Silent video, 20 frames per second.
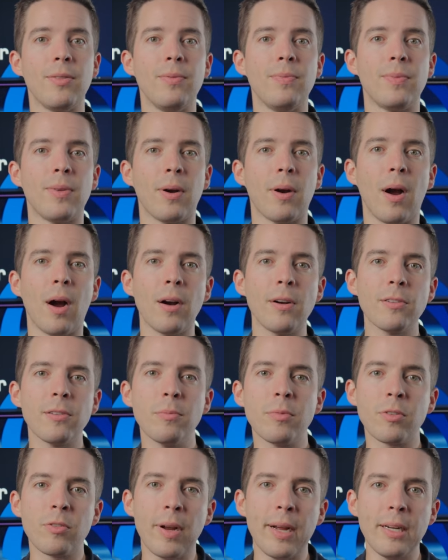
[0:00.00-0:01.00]
there are some
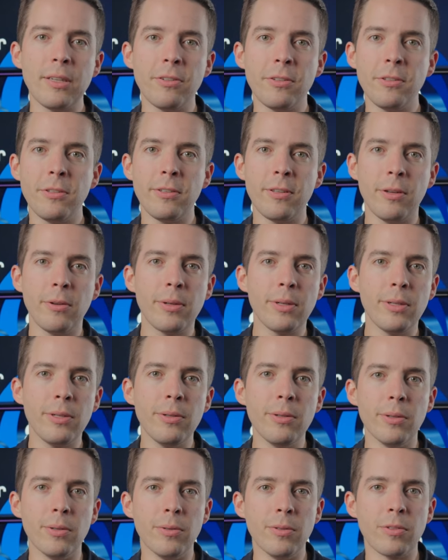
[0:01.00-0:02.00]
strategies you can
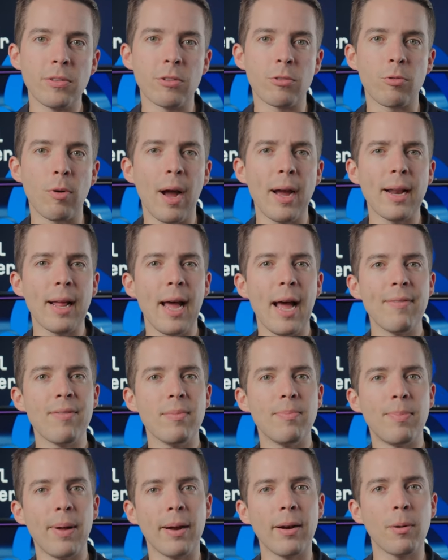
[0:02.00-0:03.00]
use to try to have a
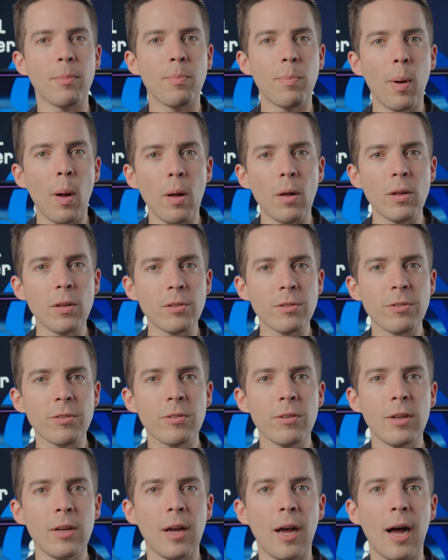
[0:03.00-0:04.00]
better
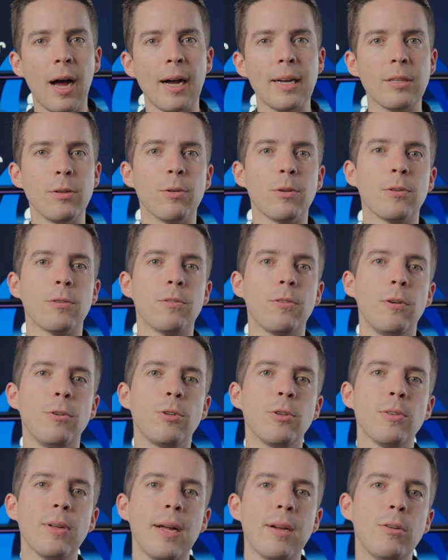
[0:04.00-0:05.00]
pulse on your
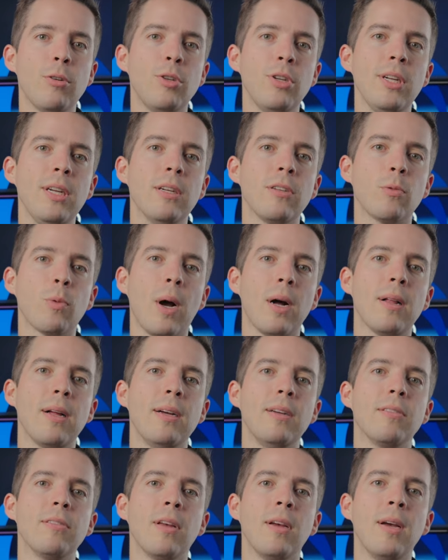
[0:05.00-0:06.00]
social energy, as well
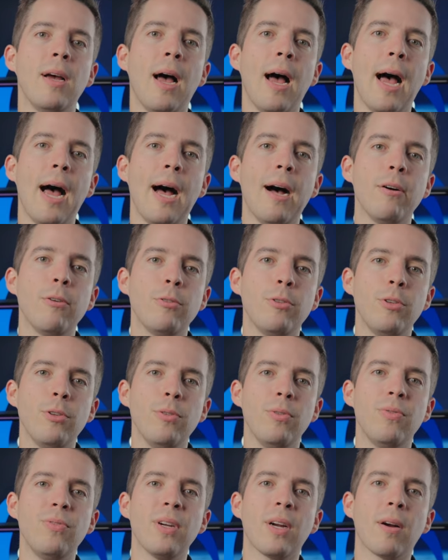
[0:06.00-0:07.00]
as how to
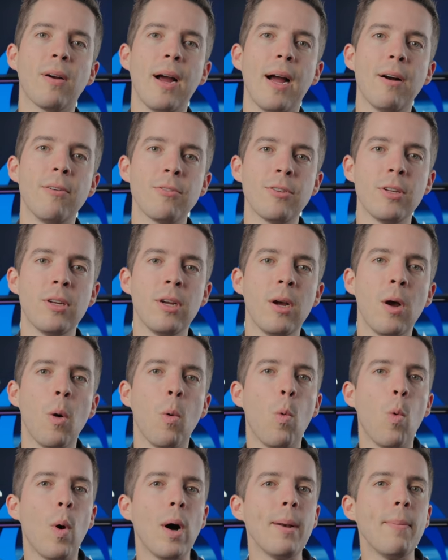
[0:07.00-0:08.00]
figure out
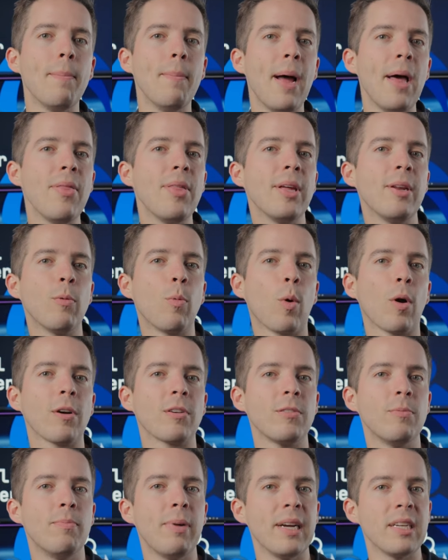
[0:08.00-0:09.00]
what method
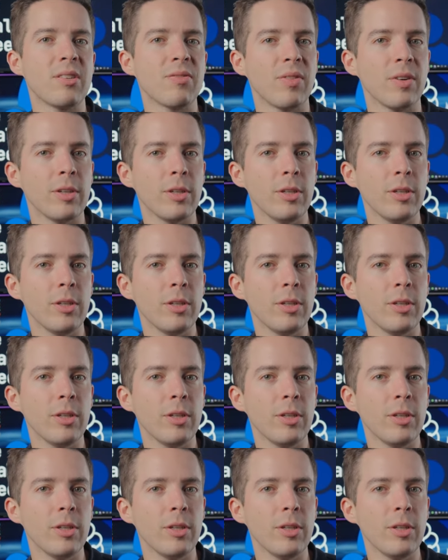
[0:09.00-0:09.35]
works best for